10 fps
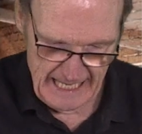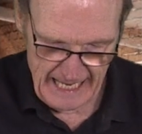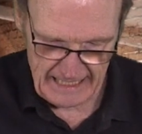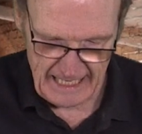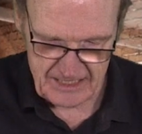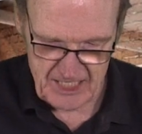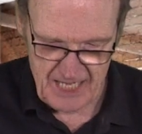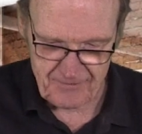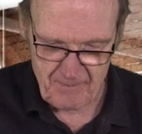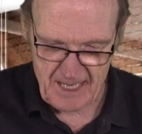and like the
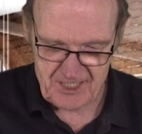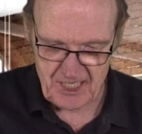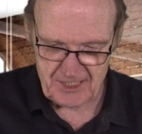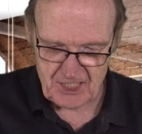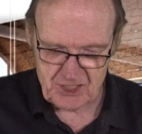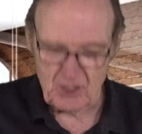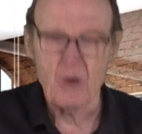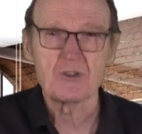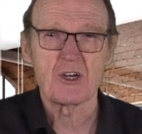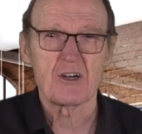information and
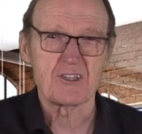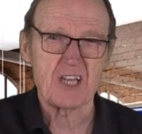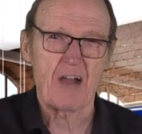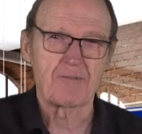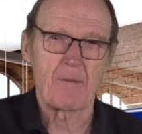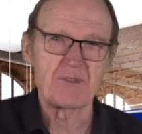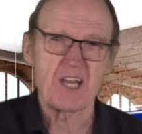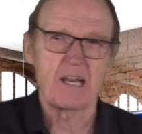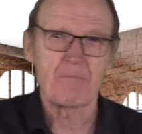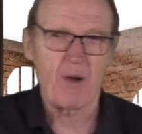disclosure to
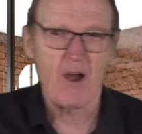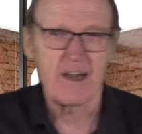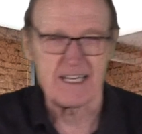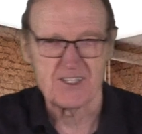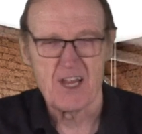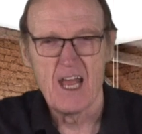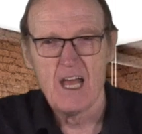self-represented parties.